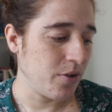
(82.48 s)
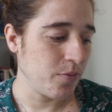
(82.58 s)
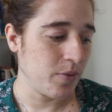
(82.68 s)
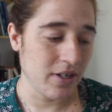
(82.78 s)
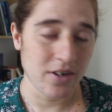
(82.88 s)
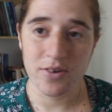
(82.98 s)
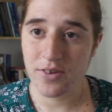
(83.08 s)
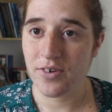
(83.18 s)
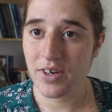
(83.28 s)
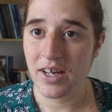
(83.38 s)
When
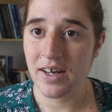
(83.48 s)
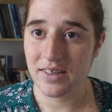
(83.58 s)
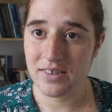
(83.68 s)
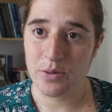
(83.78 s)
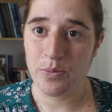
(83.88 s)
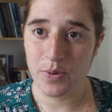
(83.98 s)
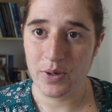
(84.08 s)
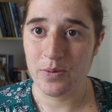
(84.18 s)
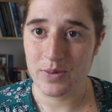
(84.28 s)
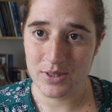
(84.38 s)
North Korea at some
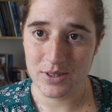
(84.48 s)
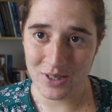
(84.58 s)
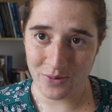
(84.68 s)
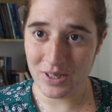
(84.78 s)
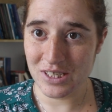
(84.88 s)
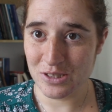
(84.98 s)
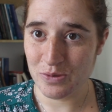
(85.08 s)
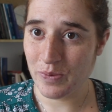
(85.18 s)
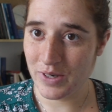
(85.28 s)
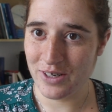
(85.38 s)
point was the
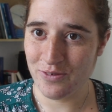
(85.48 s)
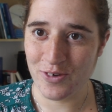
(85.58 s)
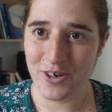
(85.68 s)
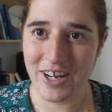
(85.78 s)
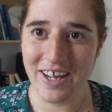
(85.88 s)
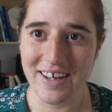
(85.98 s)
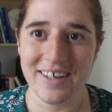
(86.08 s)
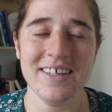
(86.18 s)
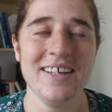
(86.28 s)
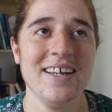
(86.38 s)
richest part of Korea.